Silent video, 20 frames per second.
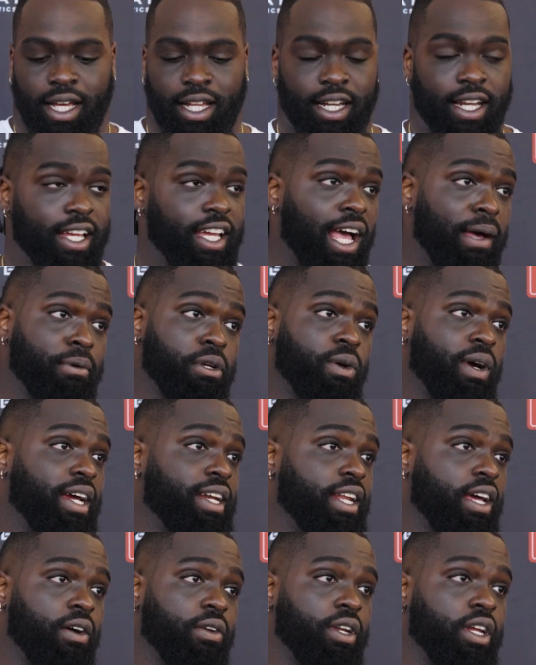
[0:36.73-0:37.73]
They got me
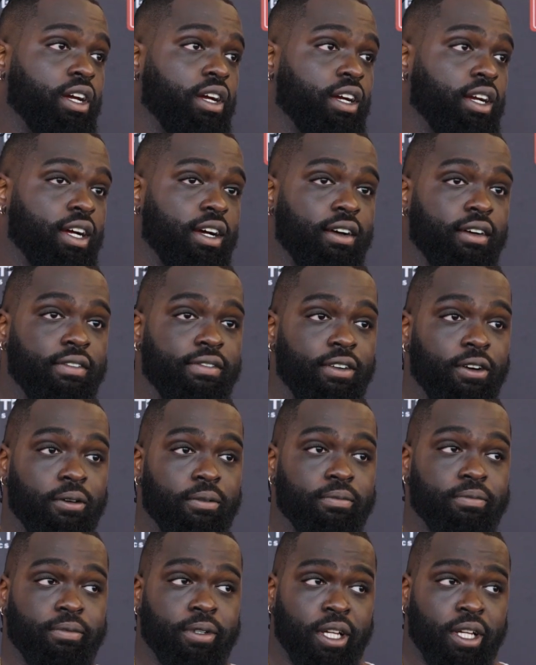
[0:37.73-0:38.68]
right down there. Felt